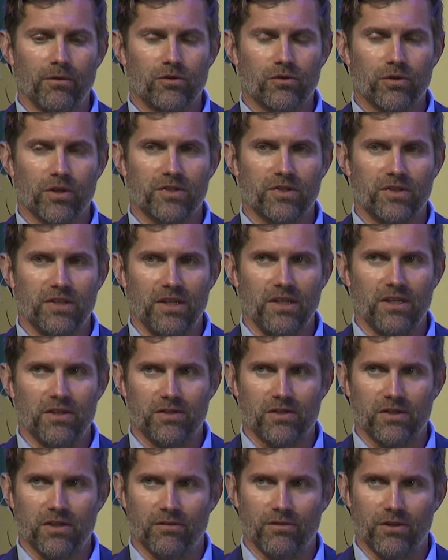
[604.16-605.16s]

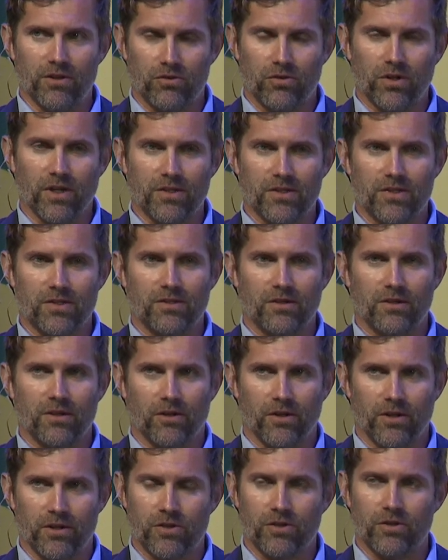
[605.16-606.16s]
trustees of the trust
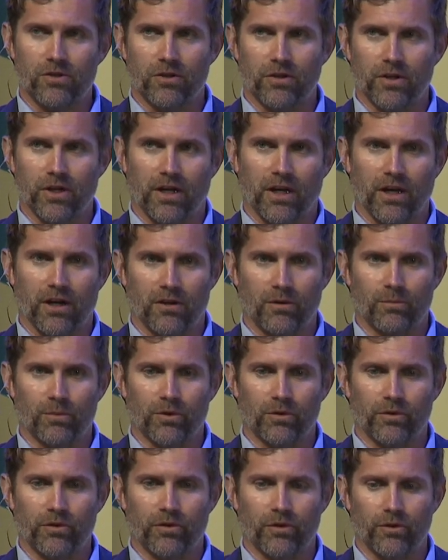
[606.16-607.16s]
are in turn
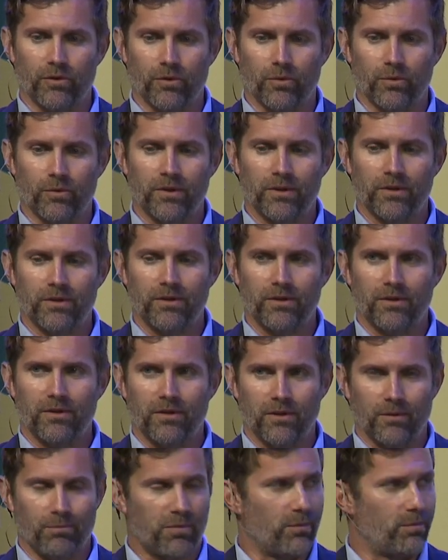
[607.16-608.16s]
accountable to
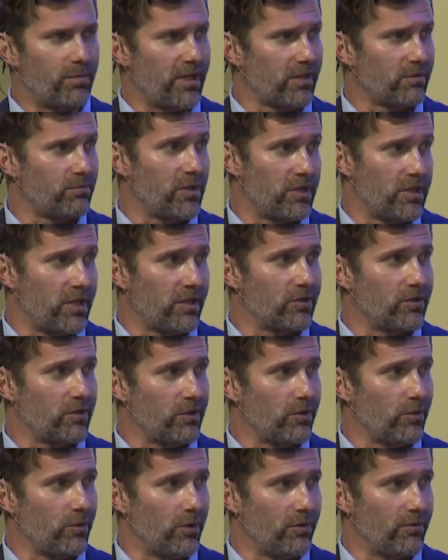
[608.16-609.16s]
the
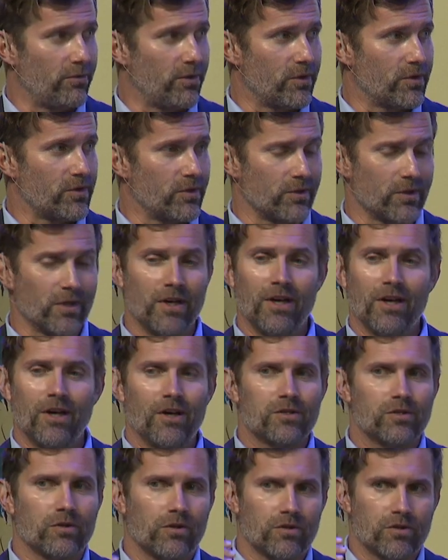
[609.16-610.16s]
protector or enforcer.
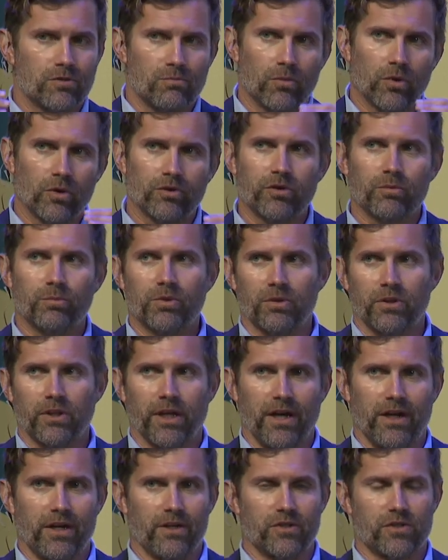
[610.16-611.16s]
So there's multiple
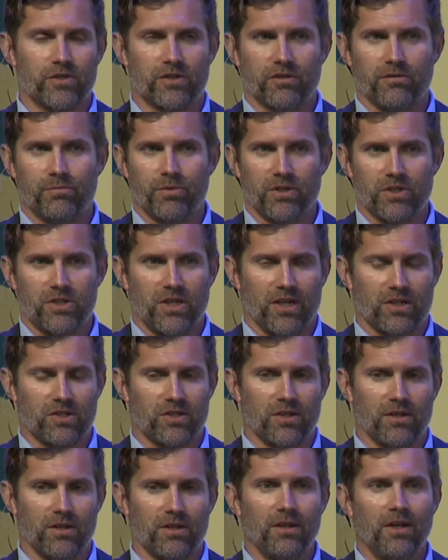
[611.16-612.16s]
layers of
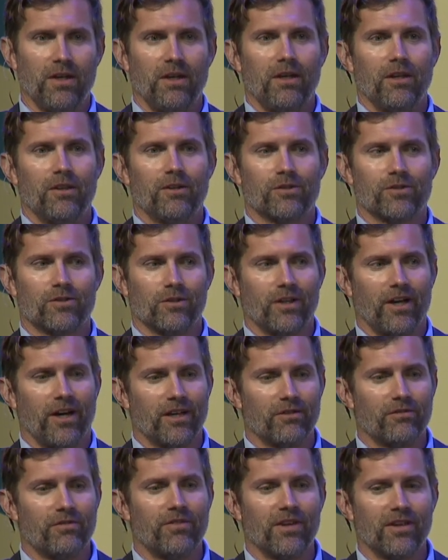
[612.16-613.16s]
protection. There's a lot
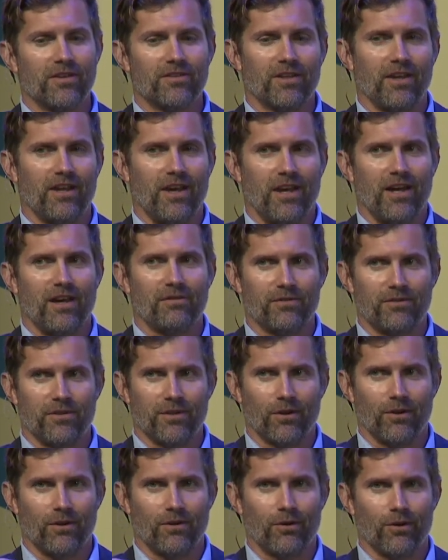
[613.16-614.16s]
of things that have
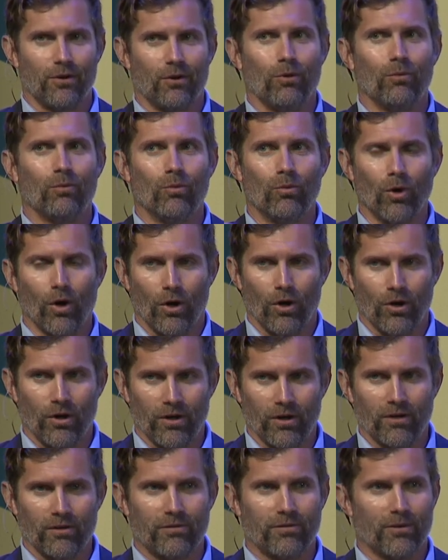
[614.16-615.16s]
to go
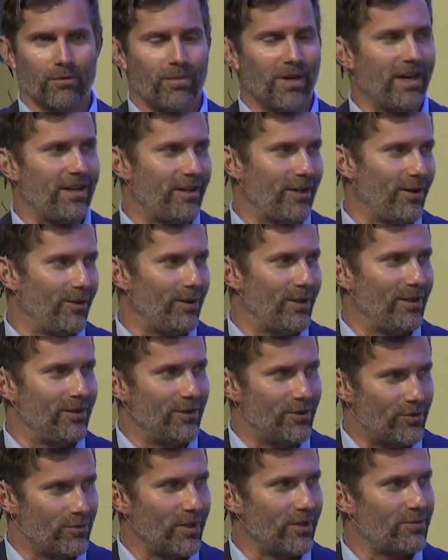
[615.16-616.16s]
wrong for Patagonia to
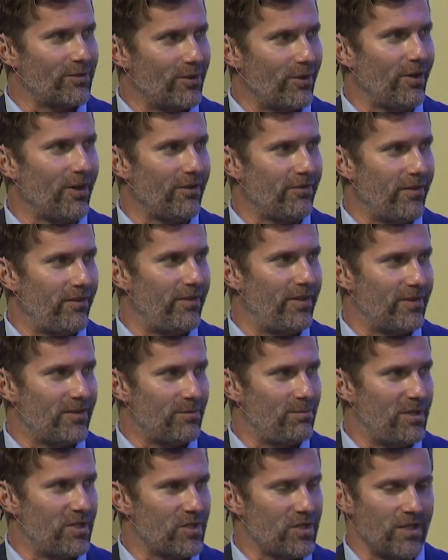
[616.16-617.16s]
drift off of
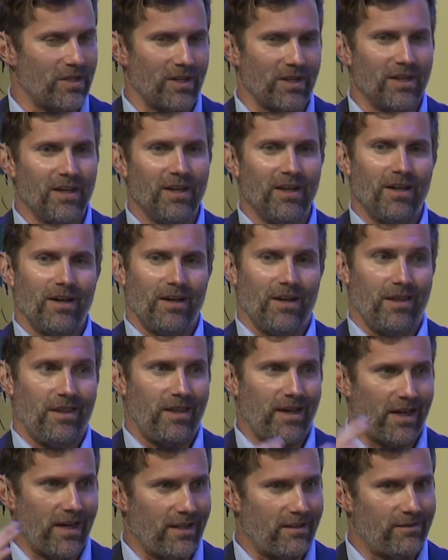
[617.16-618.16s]
its mission, and
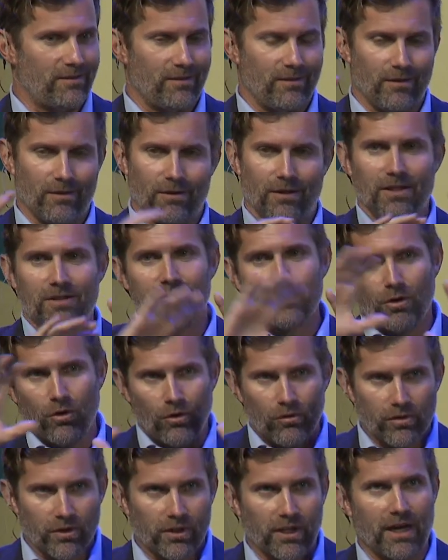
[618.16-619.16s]
that these
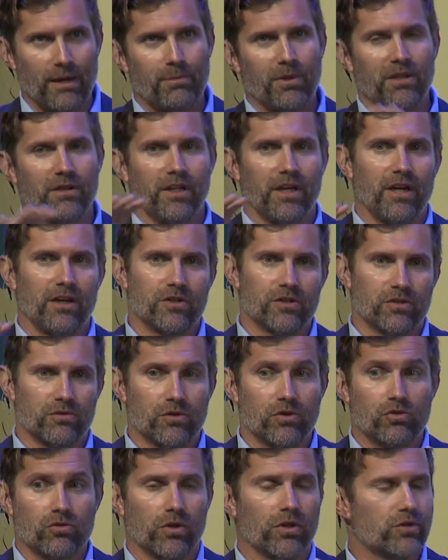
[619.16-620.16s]
overlapping layers of
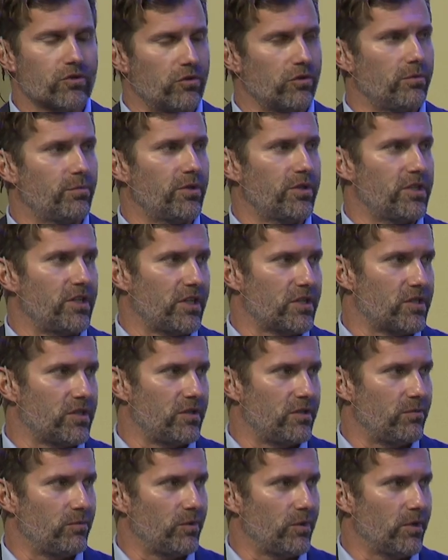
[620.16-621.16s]
structural
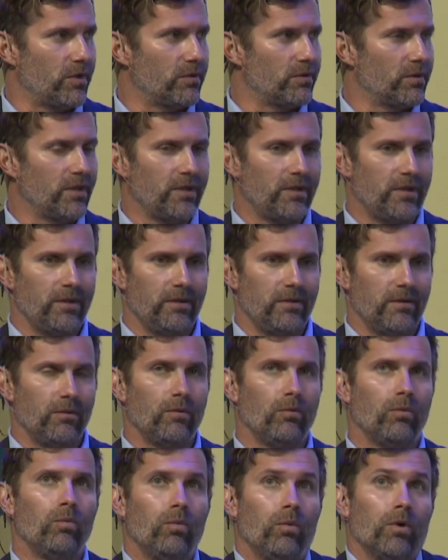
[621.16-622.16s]
protection were
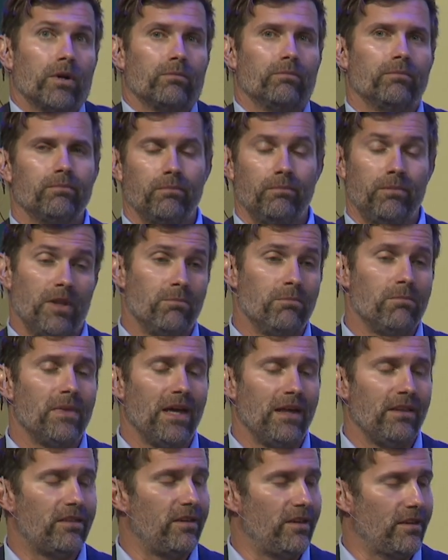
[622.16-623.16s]
the
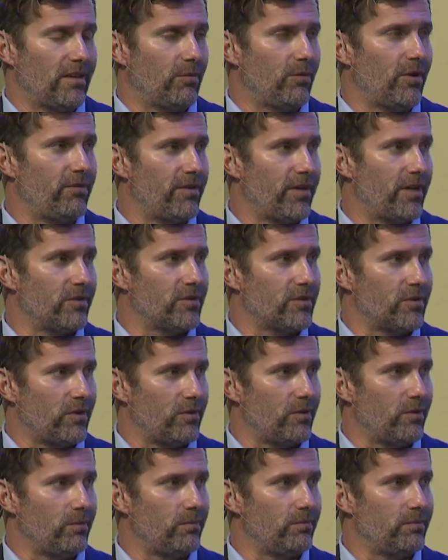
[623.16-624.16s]
main thing that we found
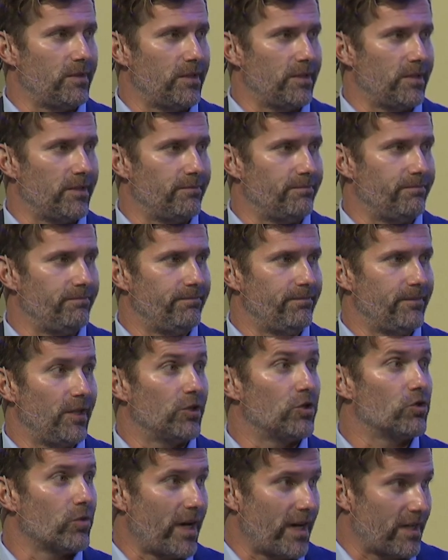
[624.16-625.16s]
so
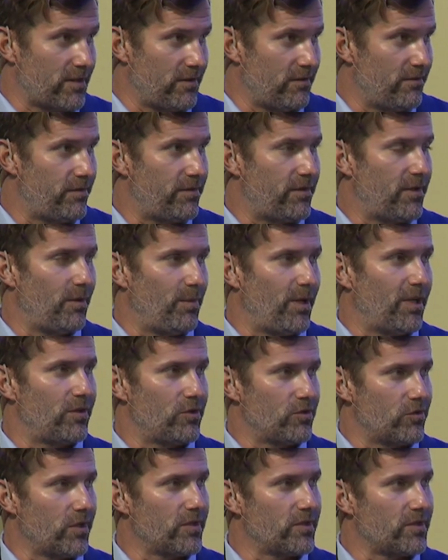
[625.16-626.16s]
attractive about
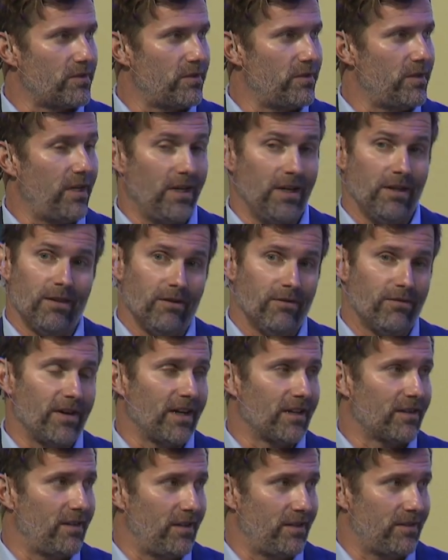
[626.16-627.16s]
the trust, and the
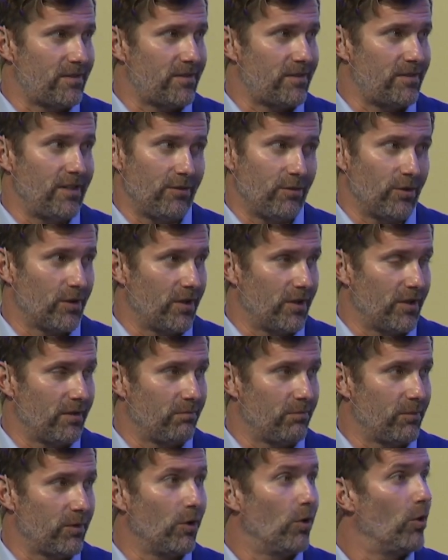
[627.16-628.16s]
fact that it's never going to
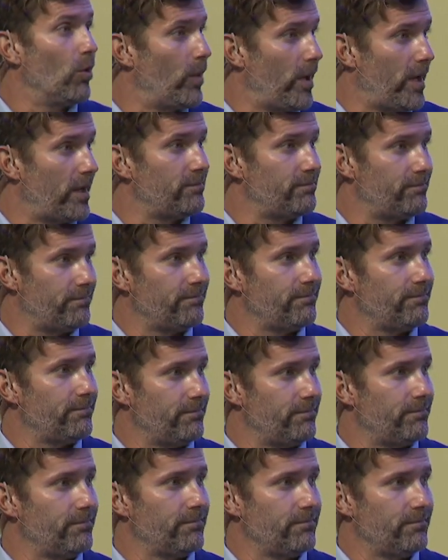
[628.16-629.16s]
go away. Yeah.
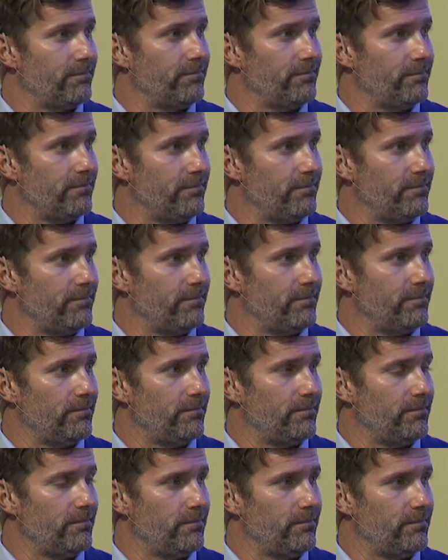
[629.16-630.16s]

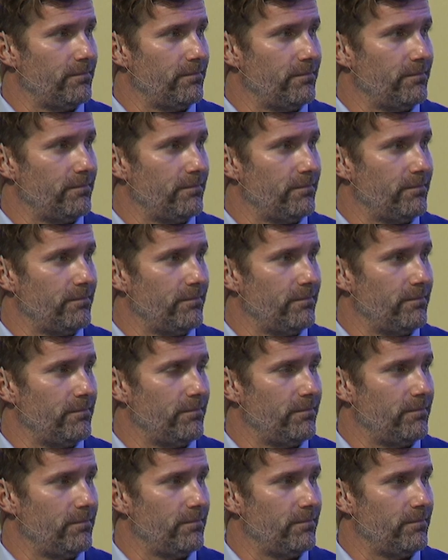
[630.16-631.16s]
That's great.
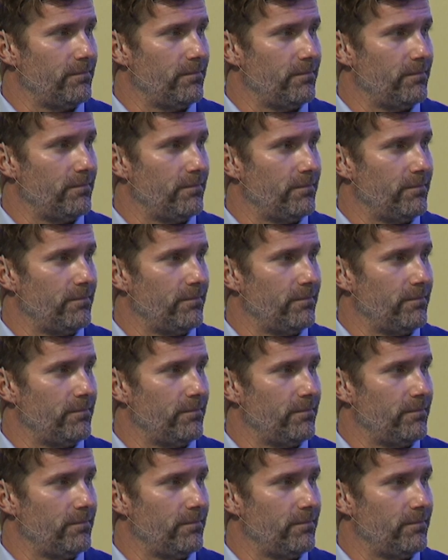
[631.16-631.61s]
Thank you.